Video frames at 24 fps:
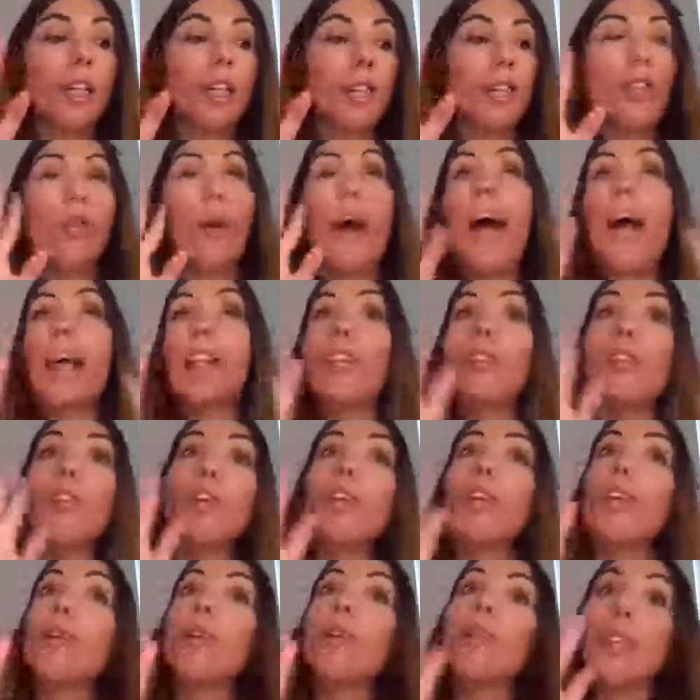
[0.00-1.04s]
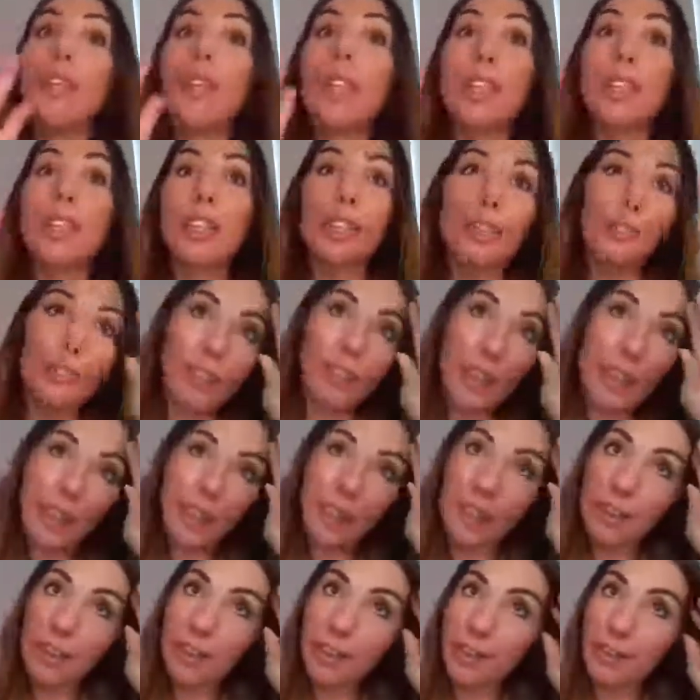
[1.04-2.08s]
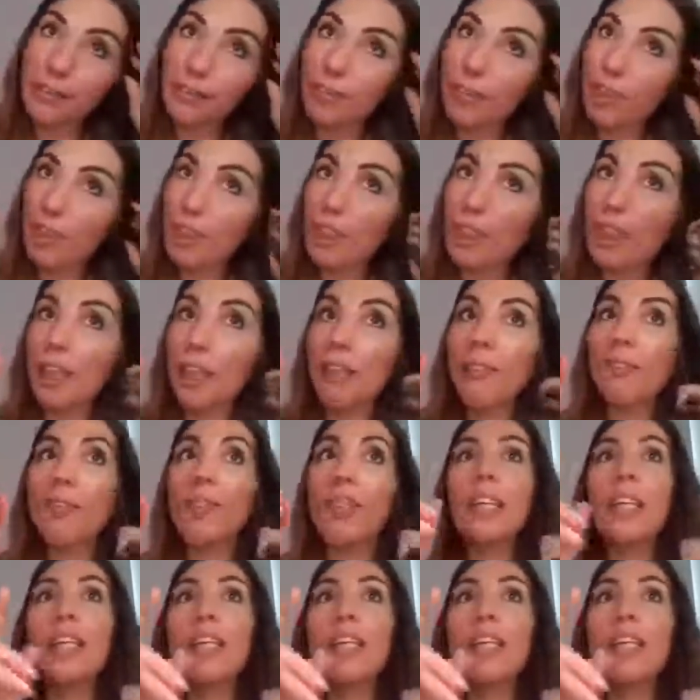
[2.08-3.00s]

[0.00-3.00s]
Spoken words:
So I do a combination of techniques, okay?